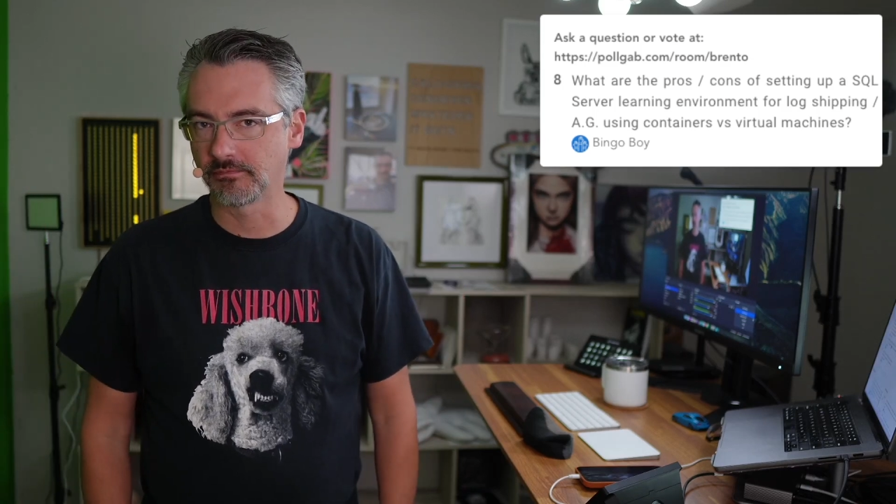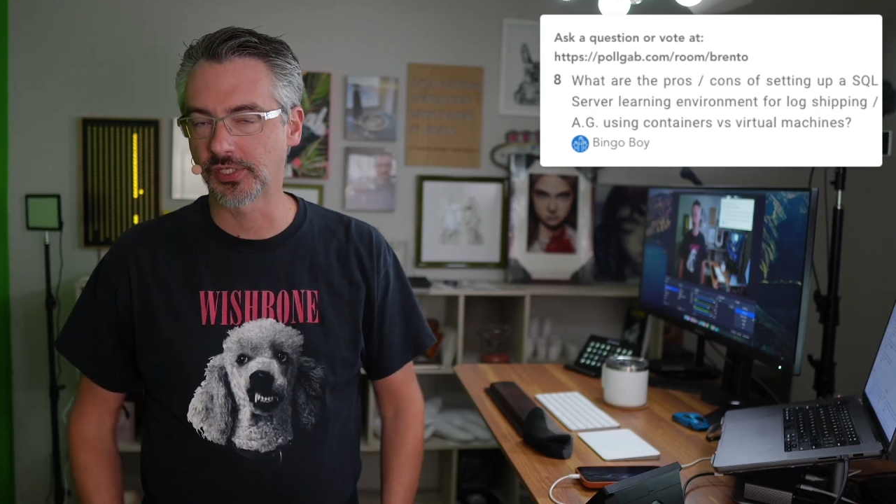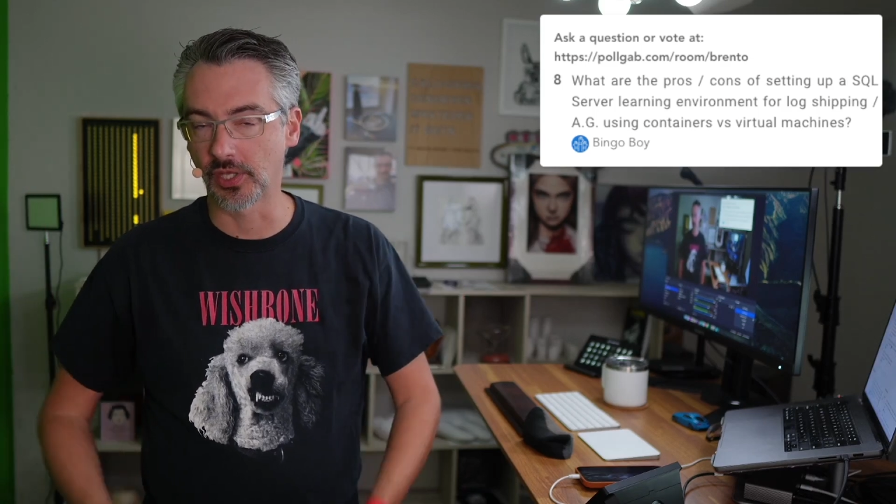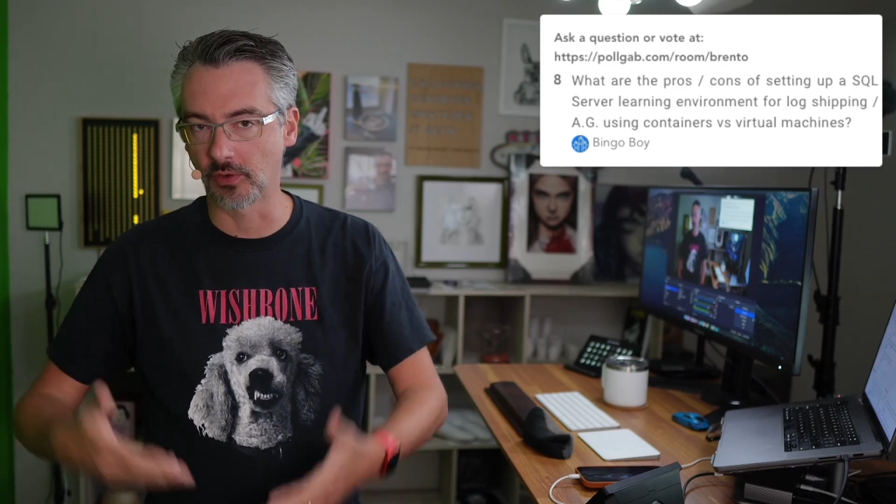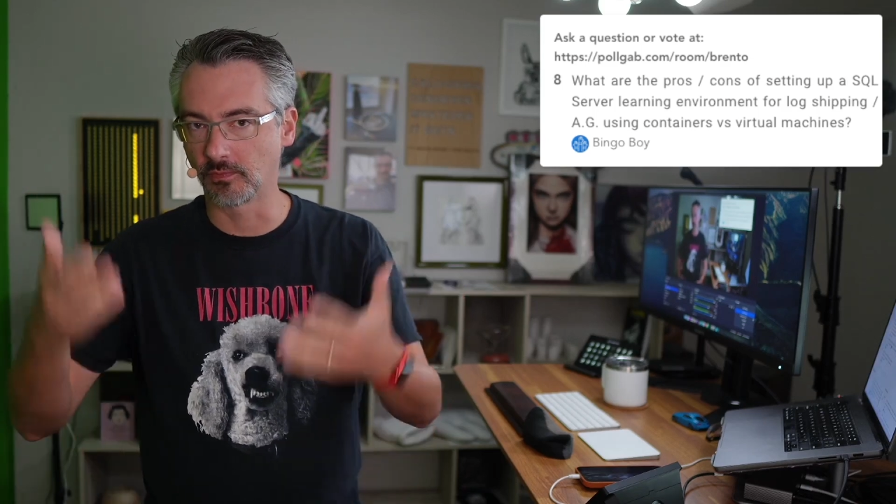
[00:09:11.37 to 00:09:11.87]

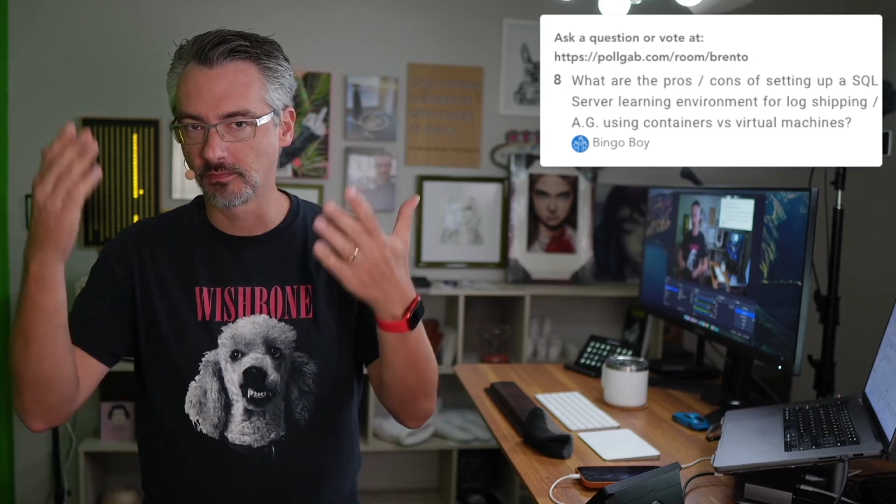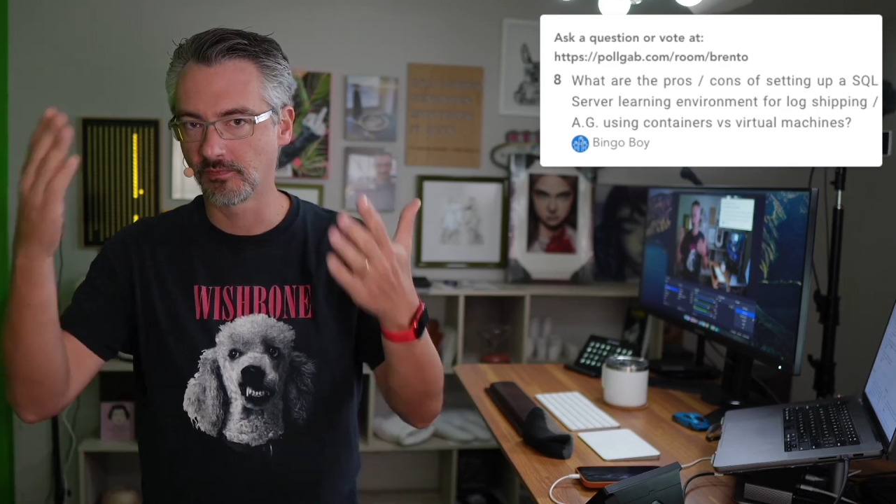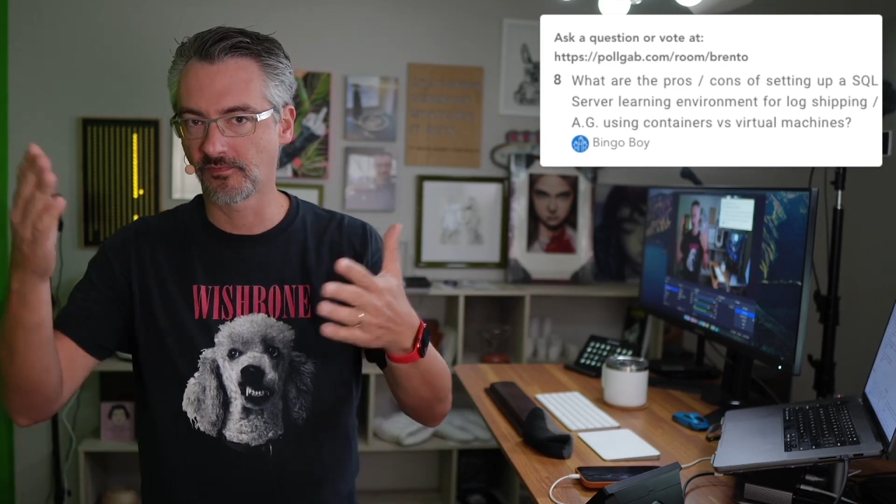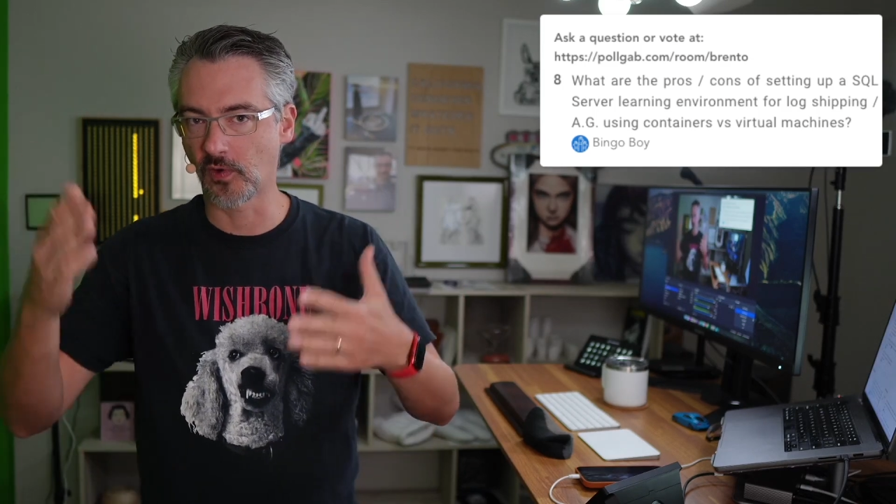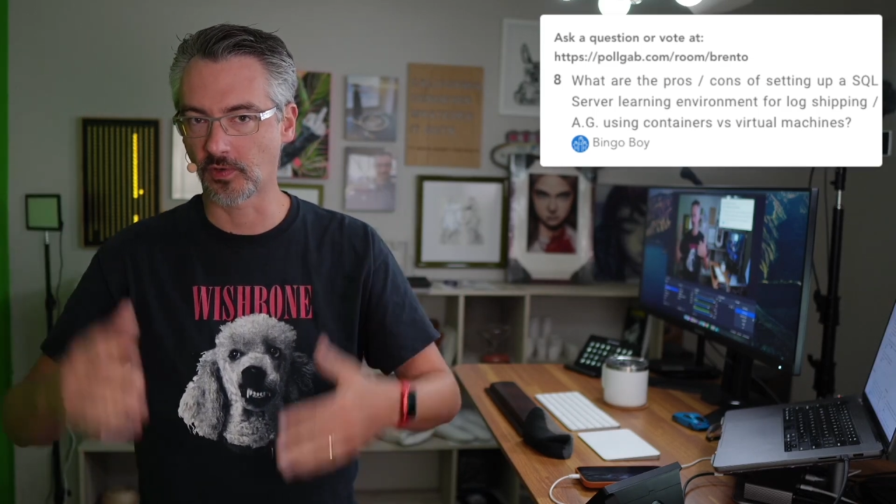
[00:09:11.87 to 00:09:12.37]
So
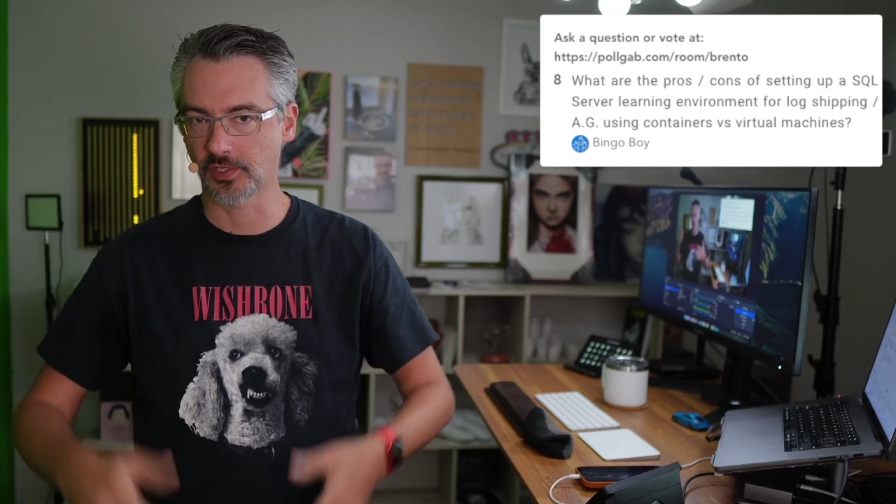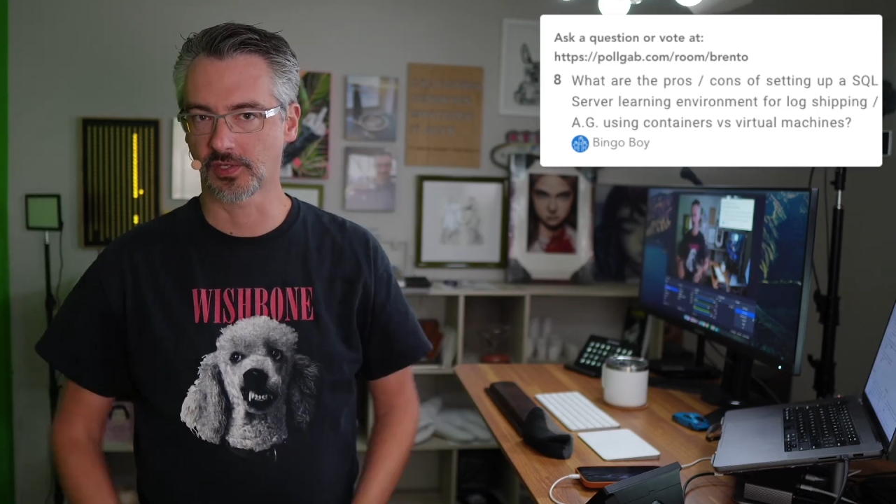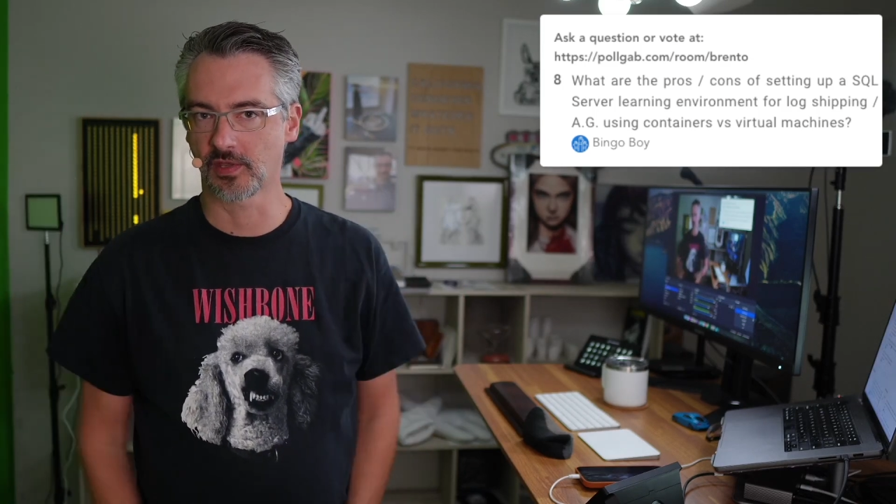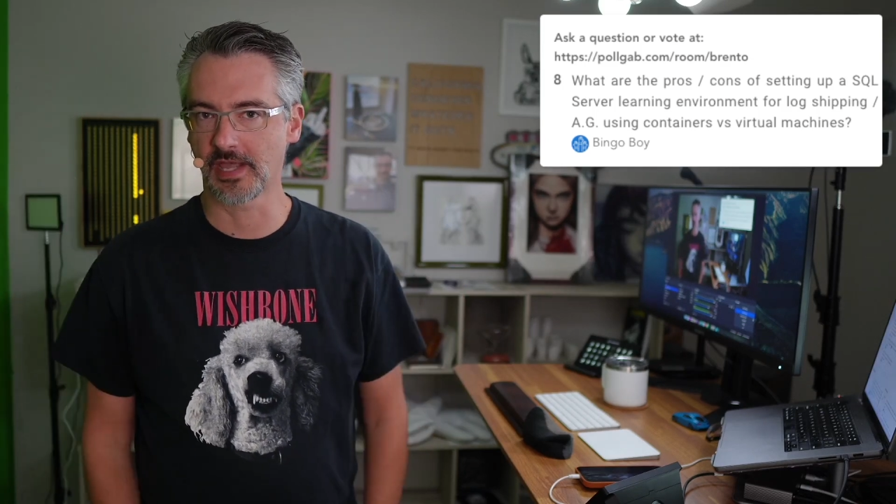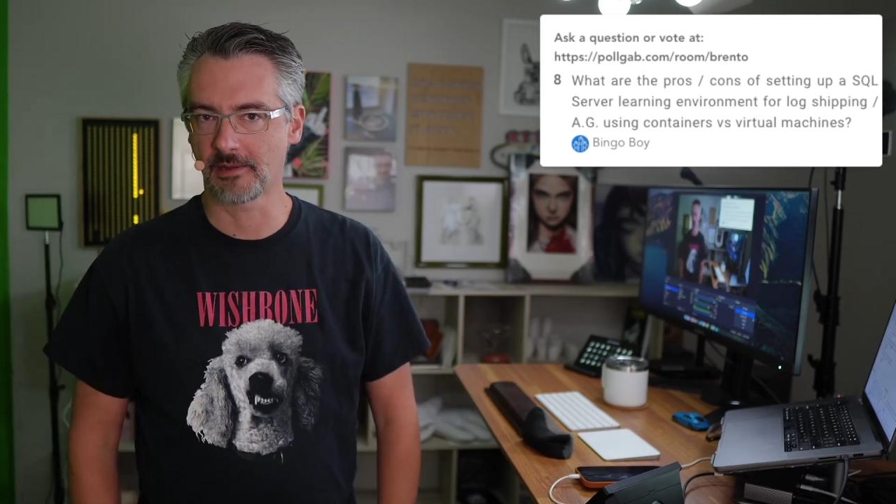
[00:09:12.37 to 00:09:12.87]
focus
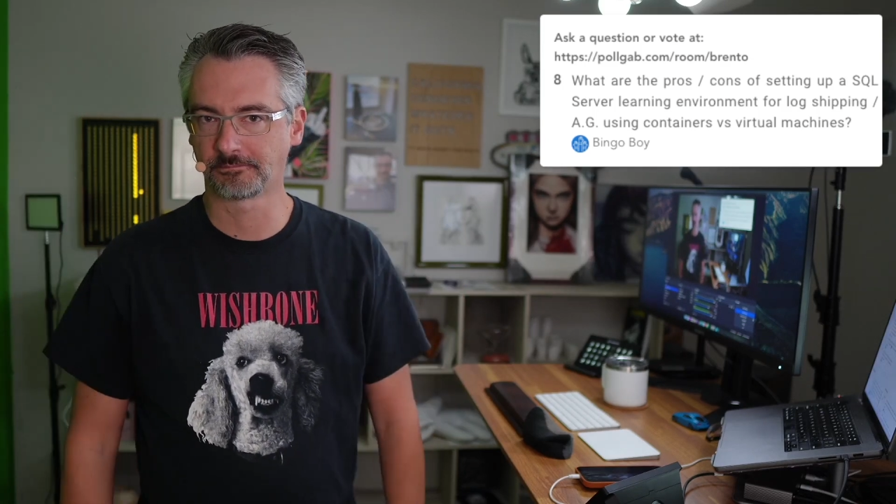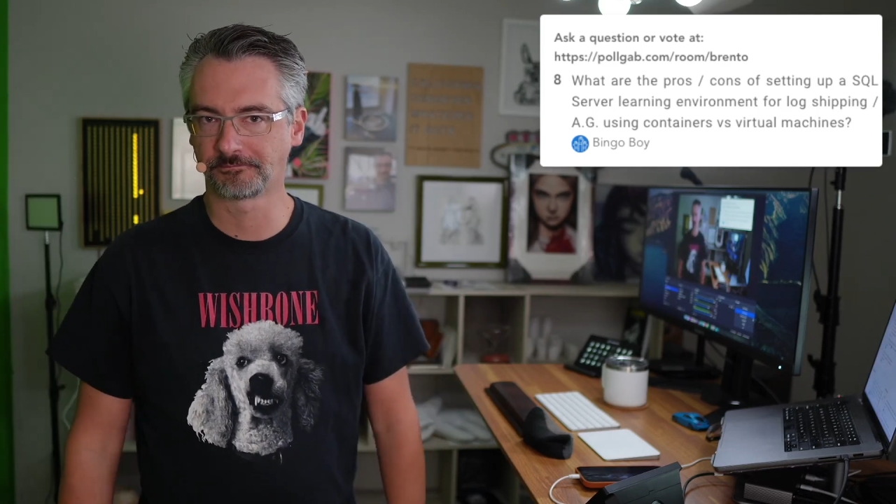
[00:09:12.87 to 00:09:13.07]
on that.